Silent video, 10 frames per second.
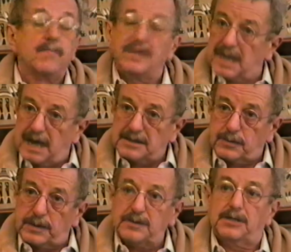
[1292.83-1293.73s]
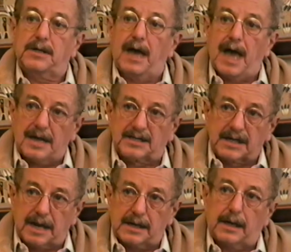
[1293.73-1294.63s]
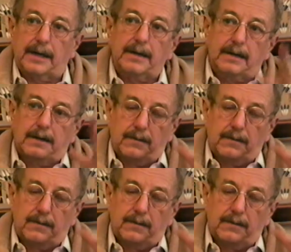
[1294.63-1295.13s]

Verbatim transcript: Besides which, accidentally,